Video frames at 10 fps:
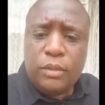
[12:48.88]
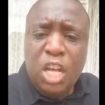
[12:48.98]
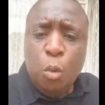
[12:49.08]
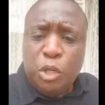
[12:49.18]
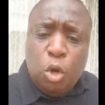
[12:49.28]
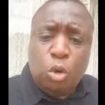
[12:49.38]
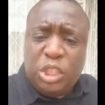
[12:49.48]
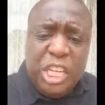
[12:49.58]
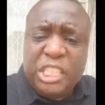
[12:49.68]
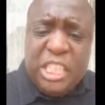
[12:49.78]
We chose
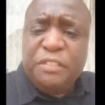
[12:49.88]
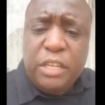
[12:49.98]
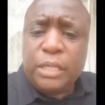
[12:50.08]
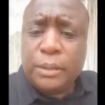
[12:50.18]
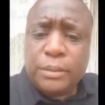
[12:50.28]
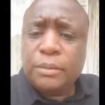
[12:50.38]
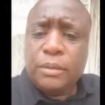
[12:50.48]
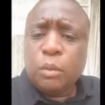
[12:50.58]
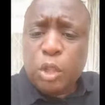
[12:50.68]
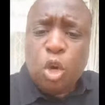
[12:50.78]
DSTV.
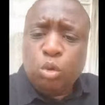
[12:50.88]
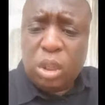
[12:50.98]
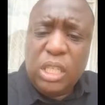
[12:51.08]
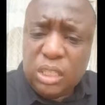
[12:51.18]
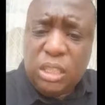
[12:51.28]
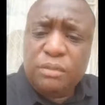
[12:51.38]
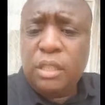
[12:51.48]
We chose DSTV.